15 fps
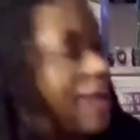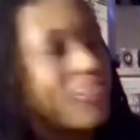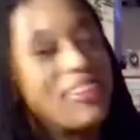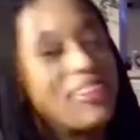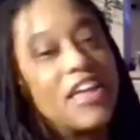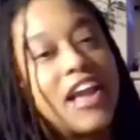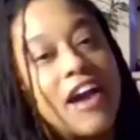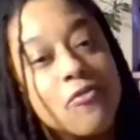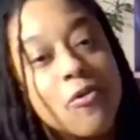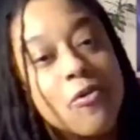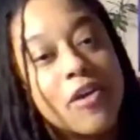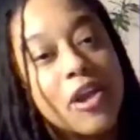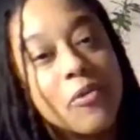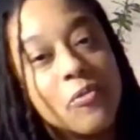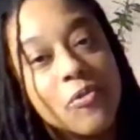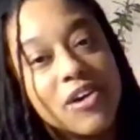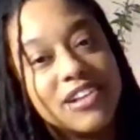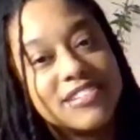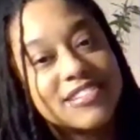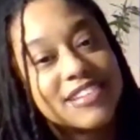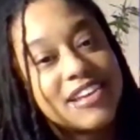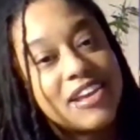I think I've worn it
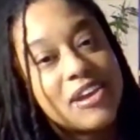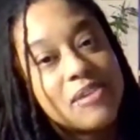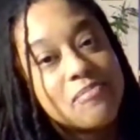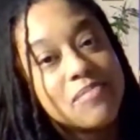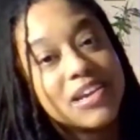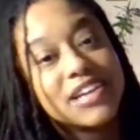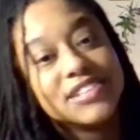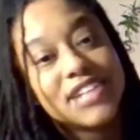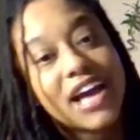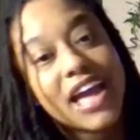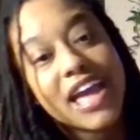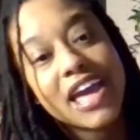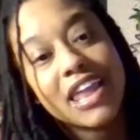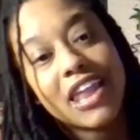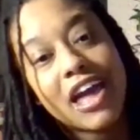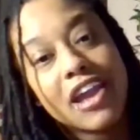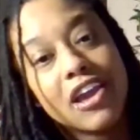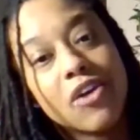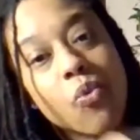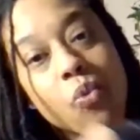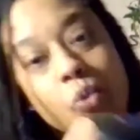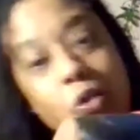once because I had like
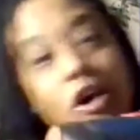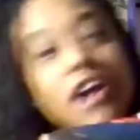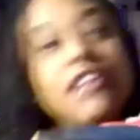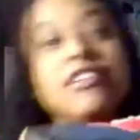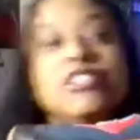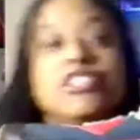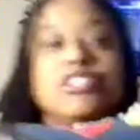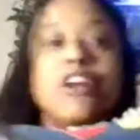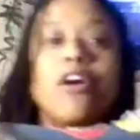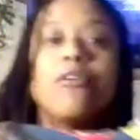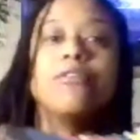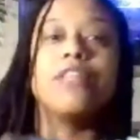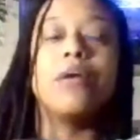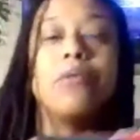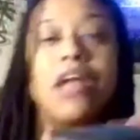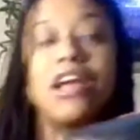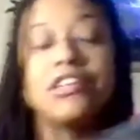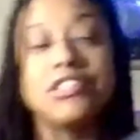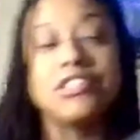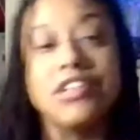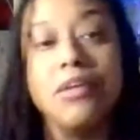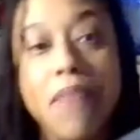one shirt that would
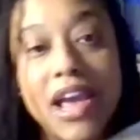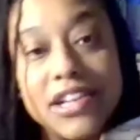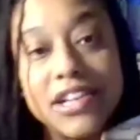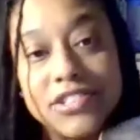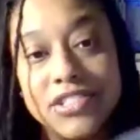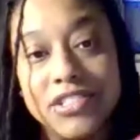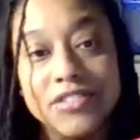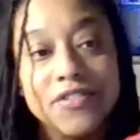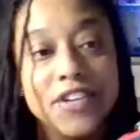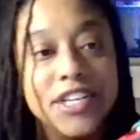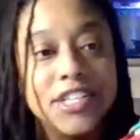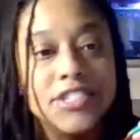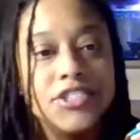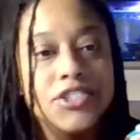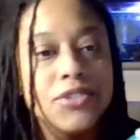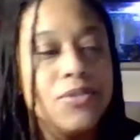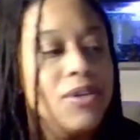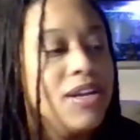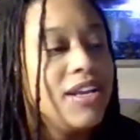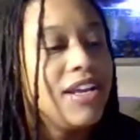actually match this fucking shoe.